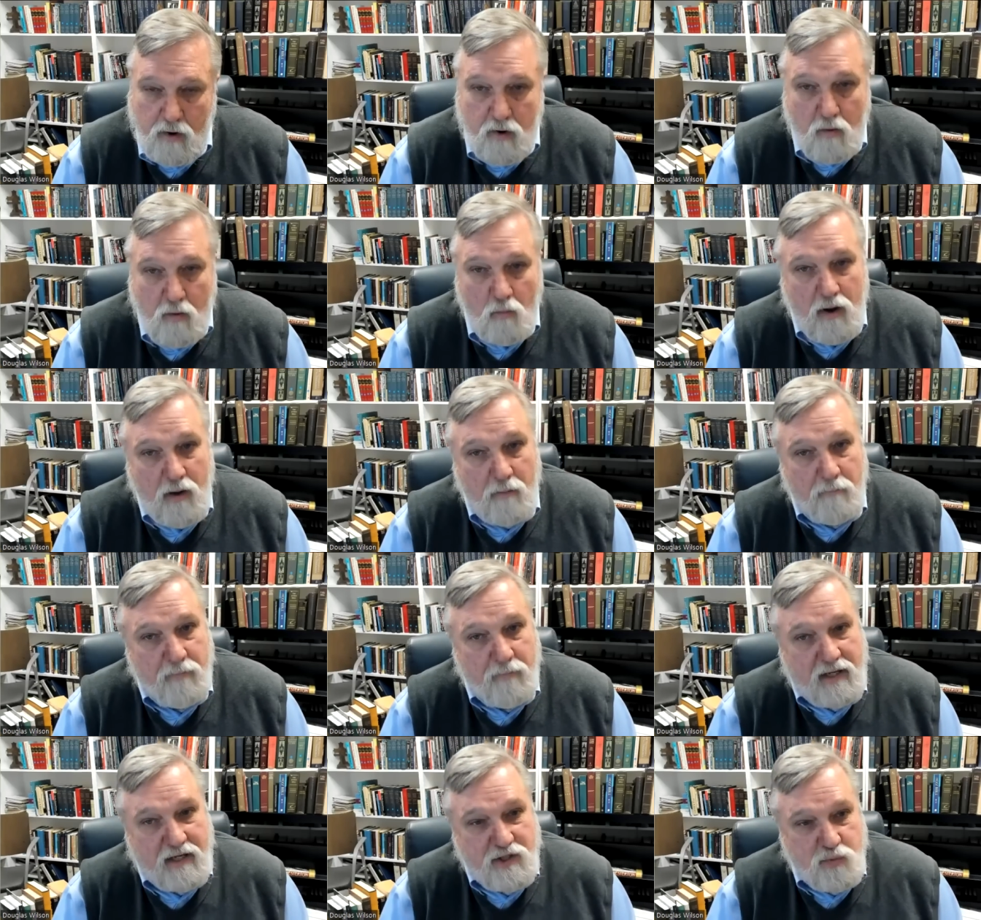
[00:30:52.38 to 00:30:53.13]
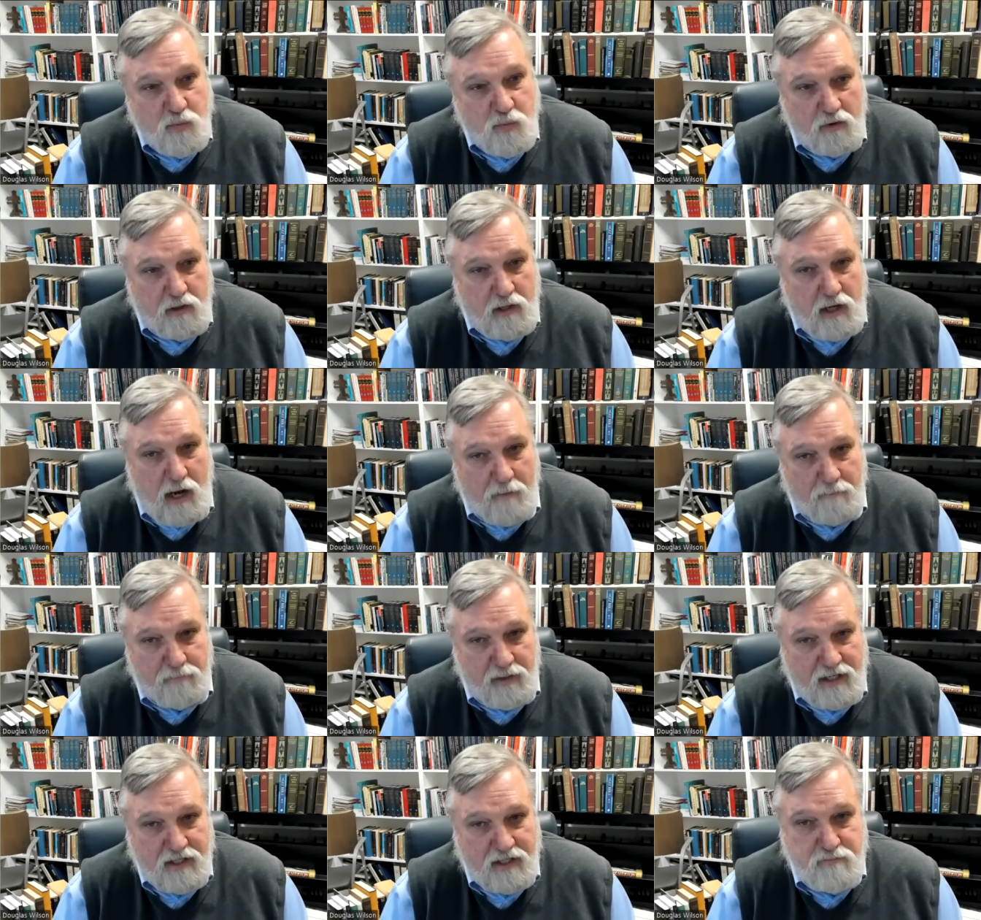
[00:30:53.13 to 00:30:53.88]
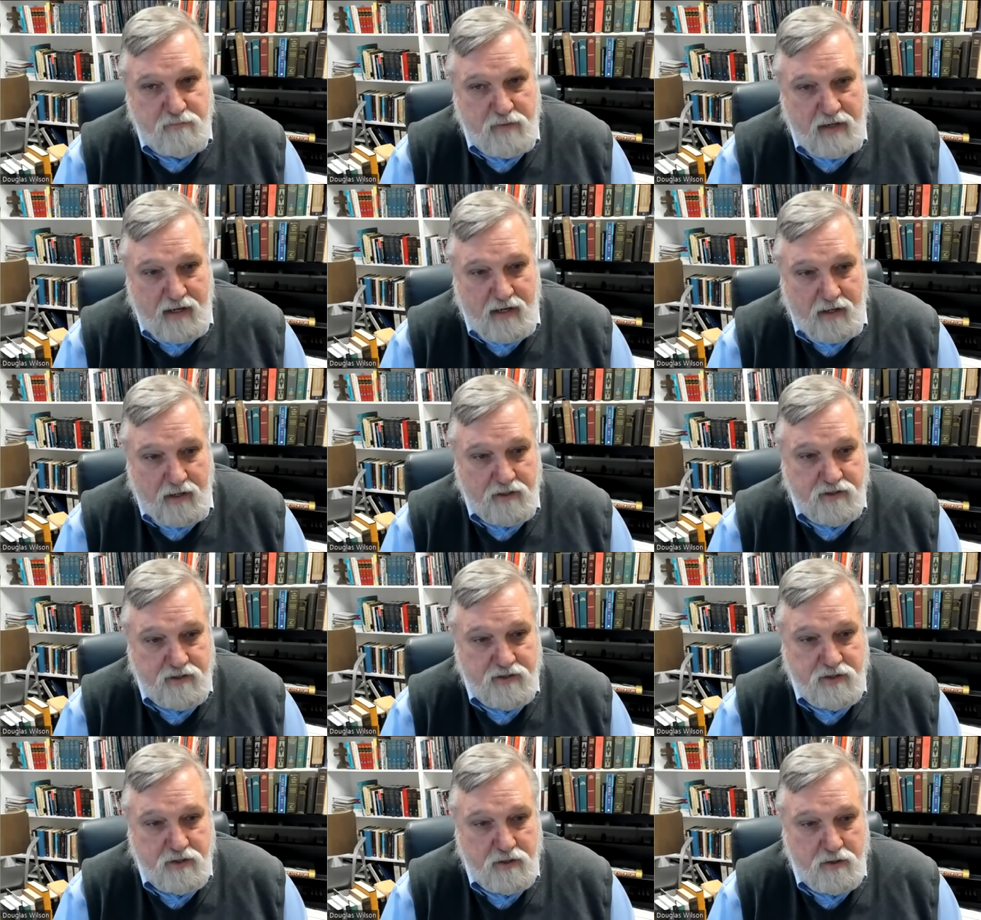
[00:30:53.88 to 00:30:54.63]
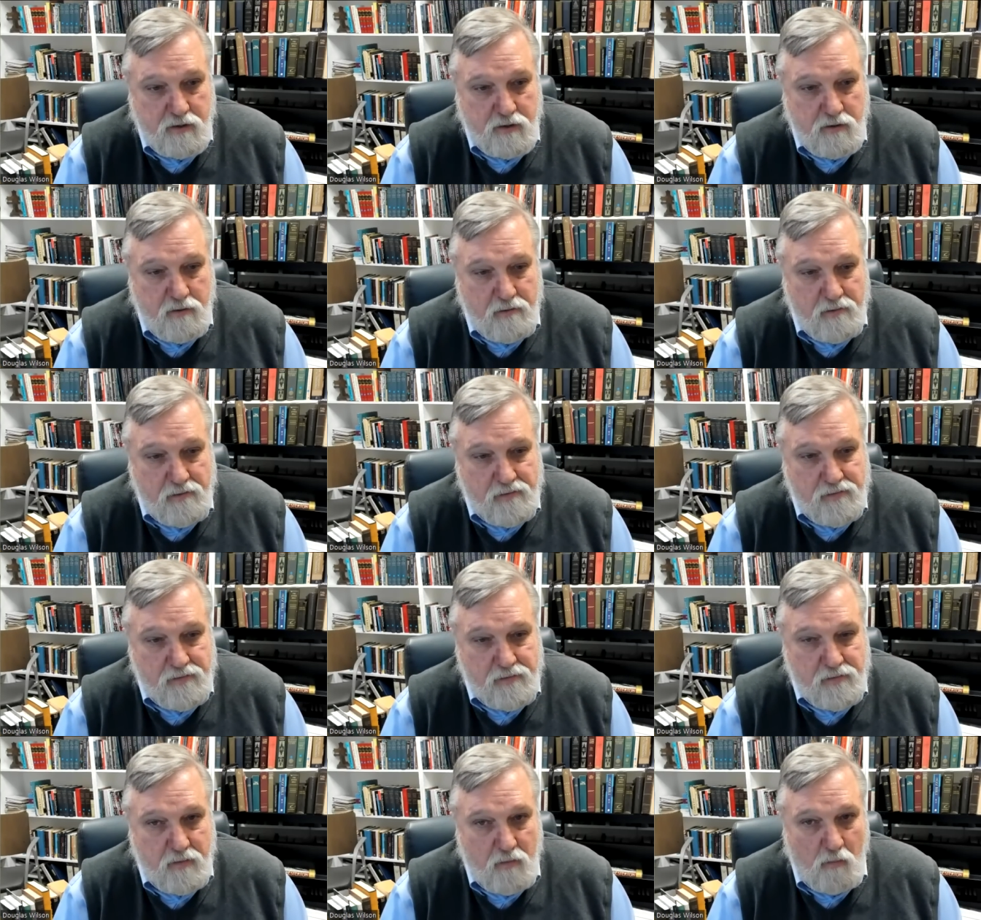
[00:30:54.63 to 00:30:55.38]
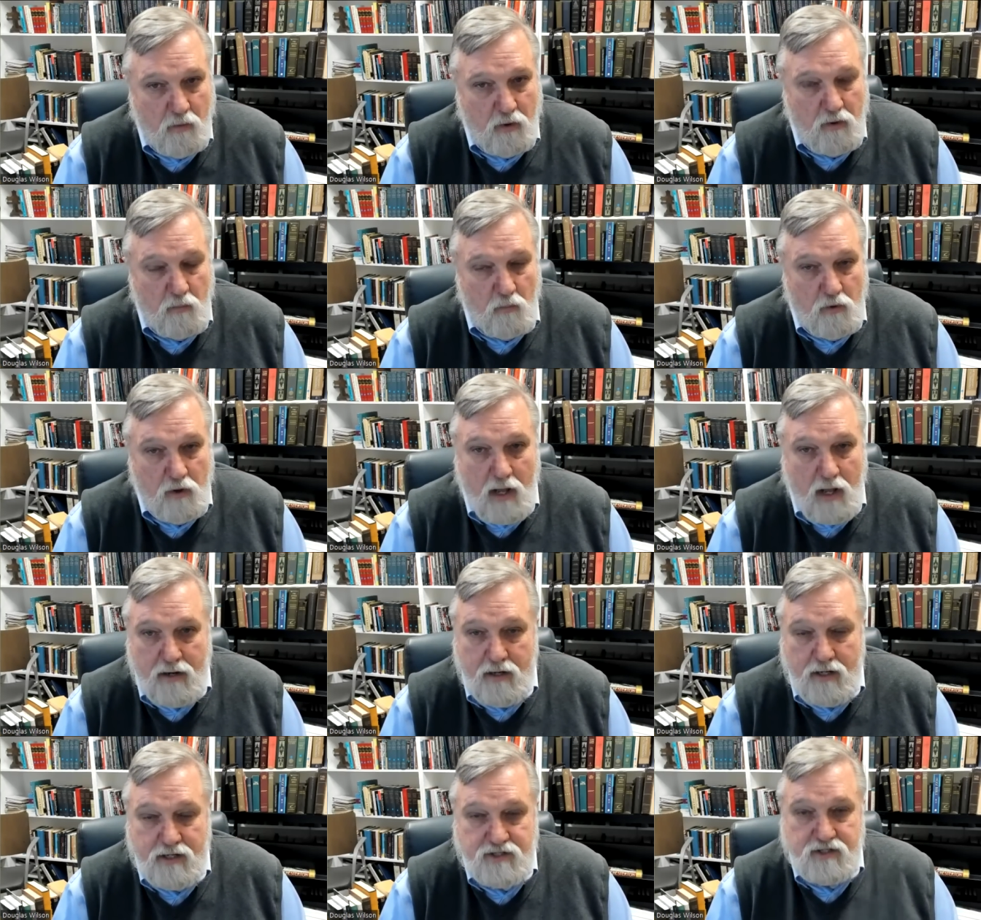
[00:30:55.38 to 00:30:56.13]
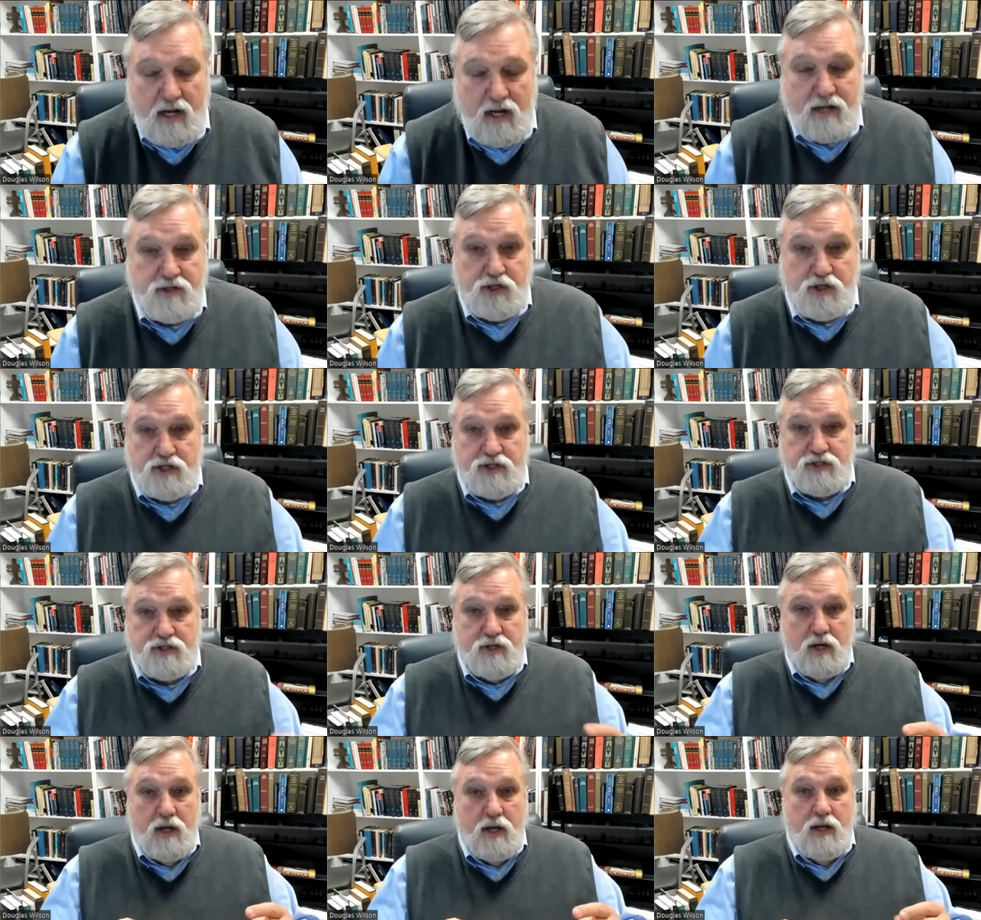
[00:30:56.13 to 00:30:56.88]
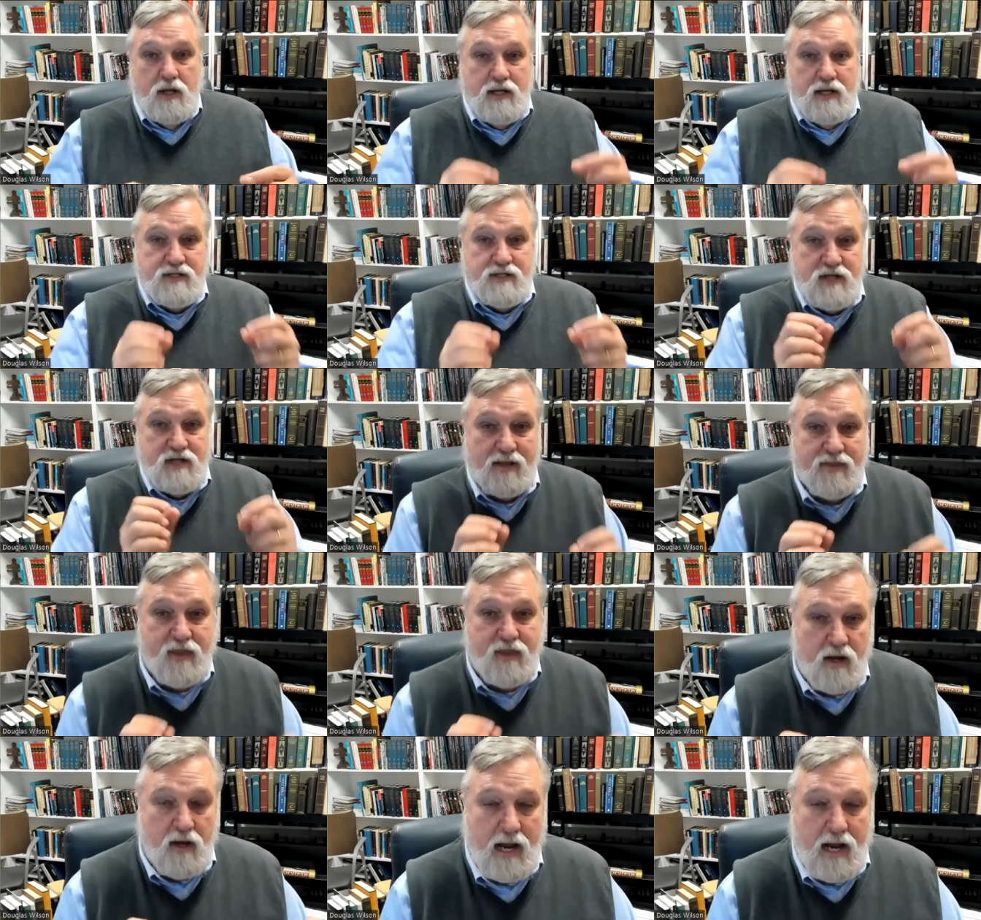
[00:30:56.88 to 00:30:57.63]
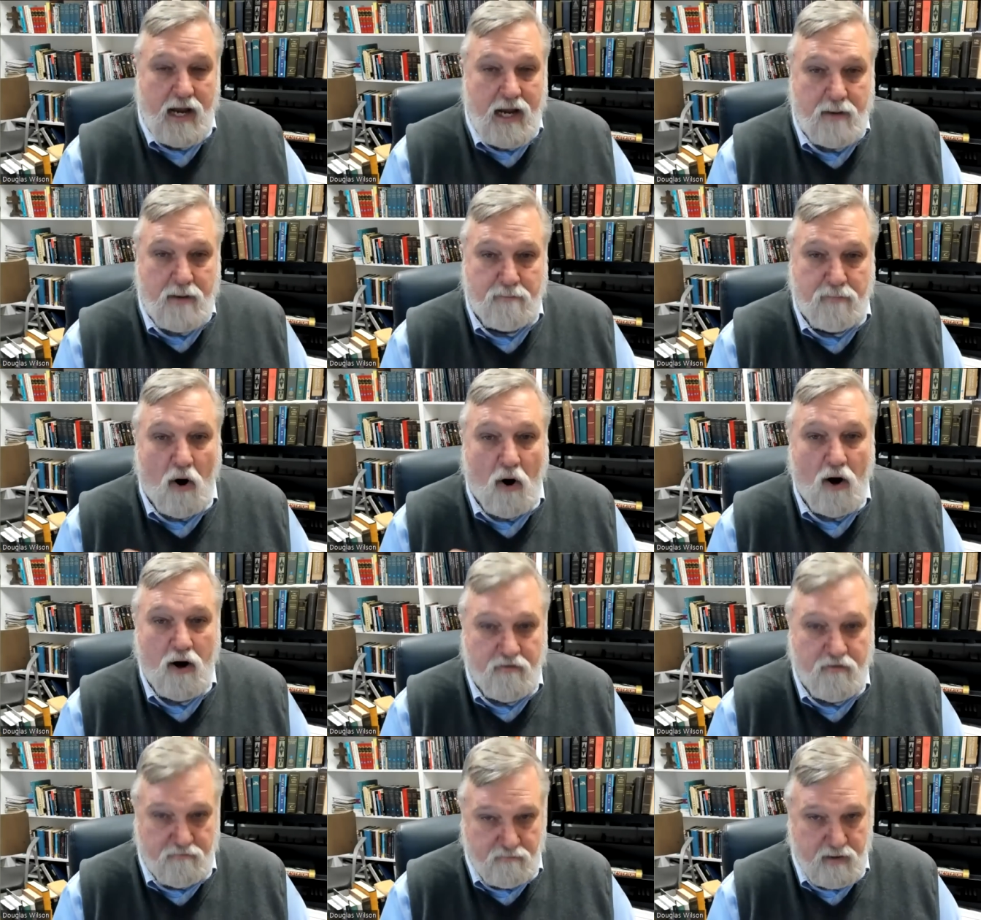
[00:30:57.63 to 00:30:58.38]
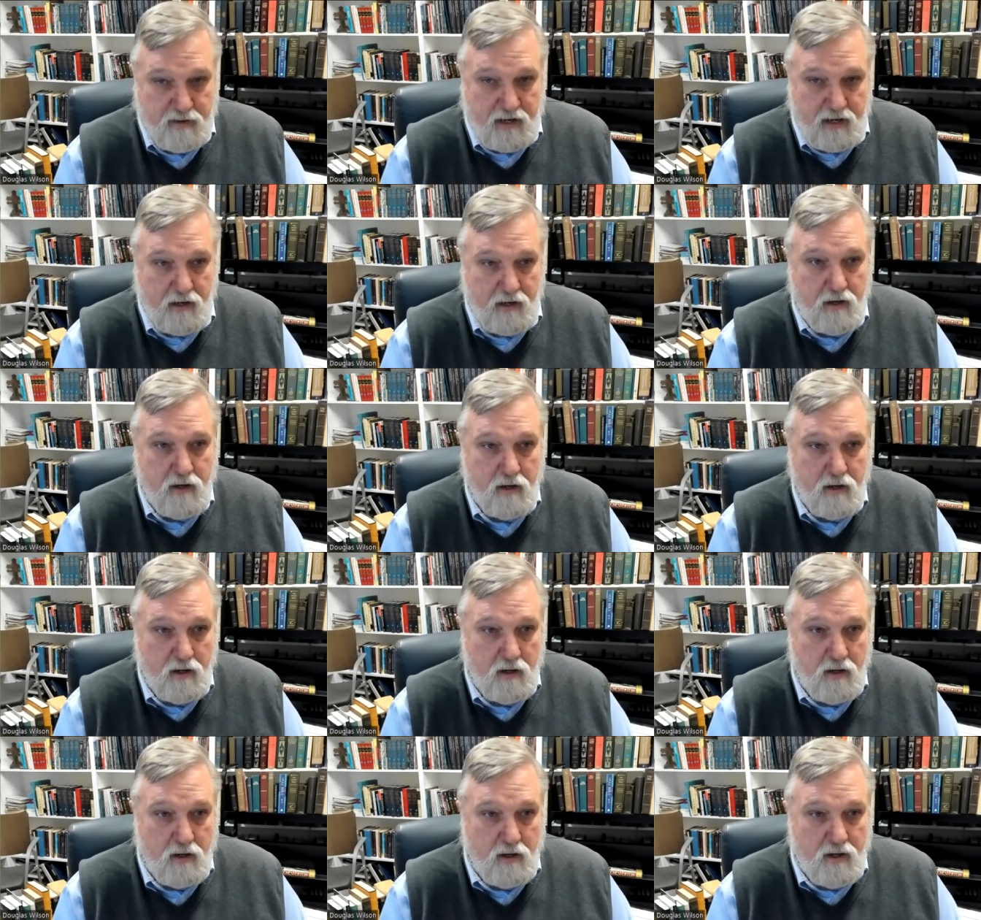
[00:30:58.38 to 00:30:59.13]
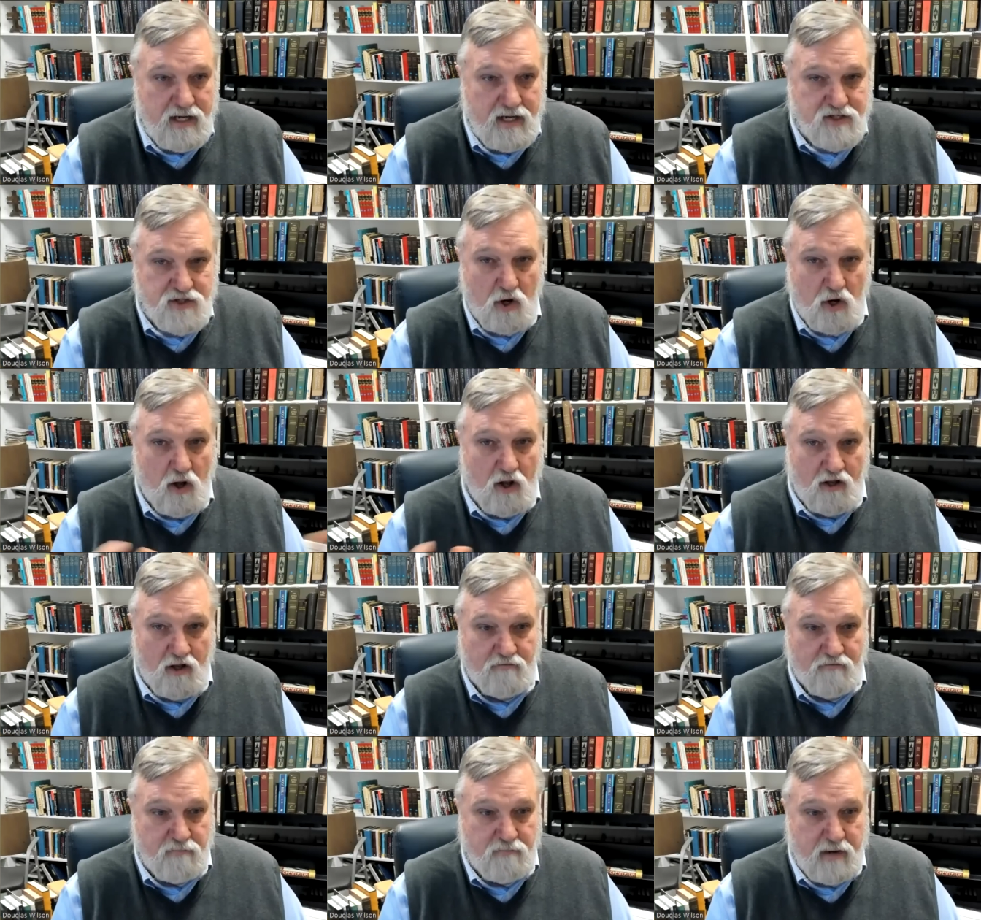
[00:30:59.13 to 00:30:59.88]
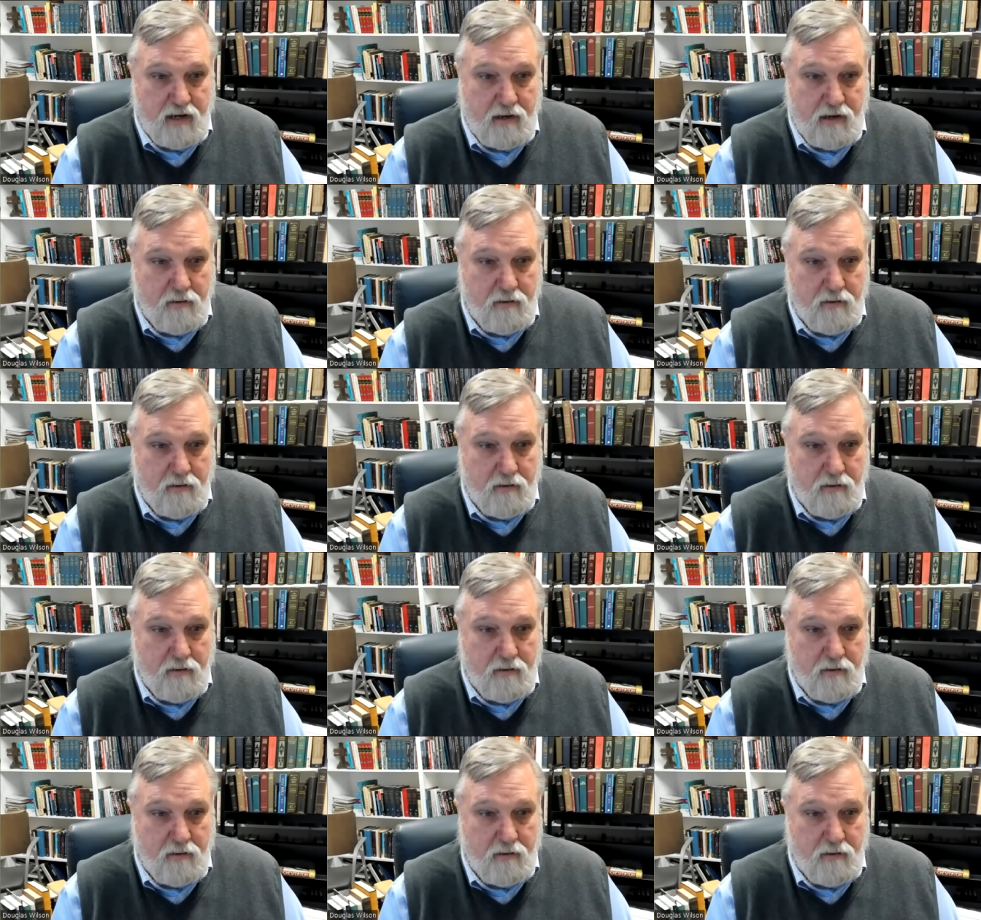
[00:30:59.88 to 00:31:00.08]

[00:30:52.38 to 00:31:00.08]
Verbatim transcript: Well, because we're complex beings. We're we're not it's not just it's not that any part of me is all of me.